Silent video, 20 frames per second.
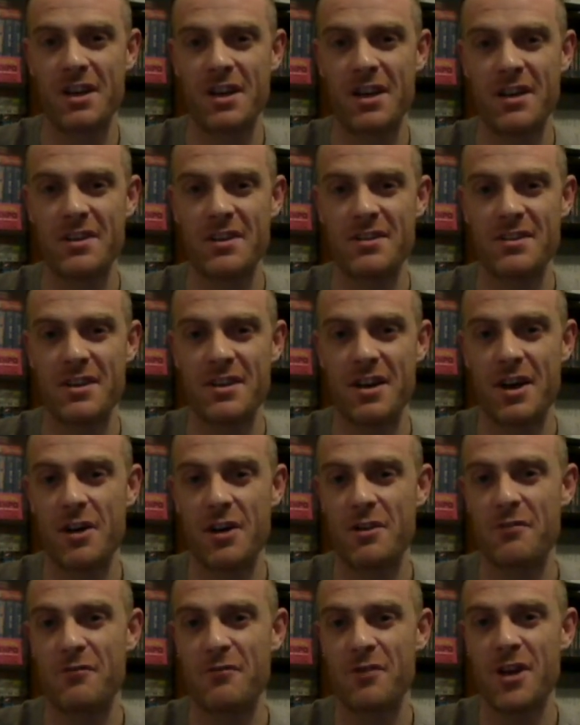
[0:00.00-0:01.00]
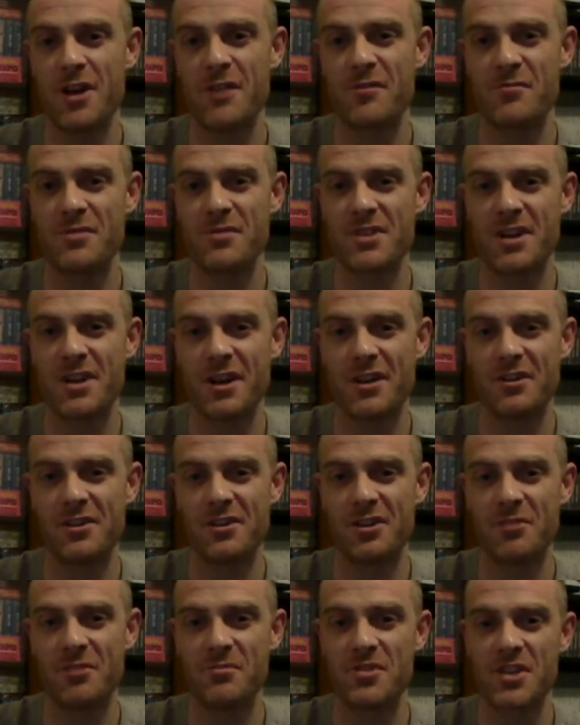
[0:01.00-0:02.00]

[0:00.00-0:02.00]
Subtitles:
and only 3 of them turned up.